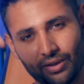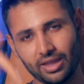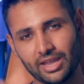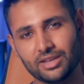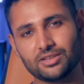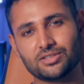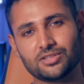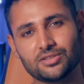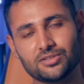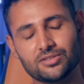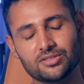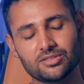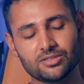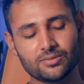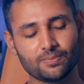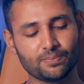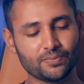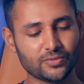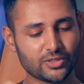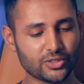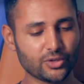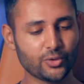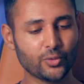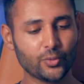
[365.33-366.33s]
haters.
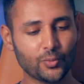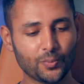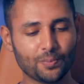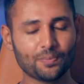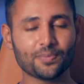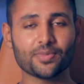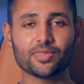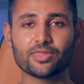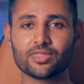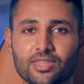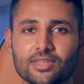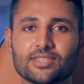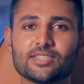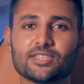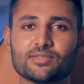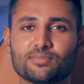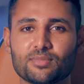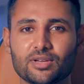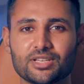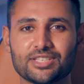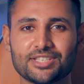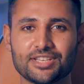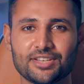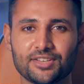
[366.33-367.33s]
So this is
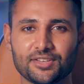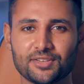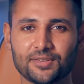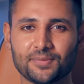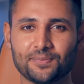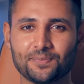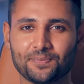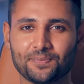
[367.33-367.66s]
my take.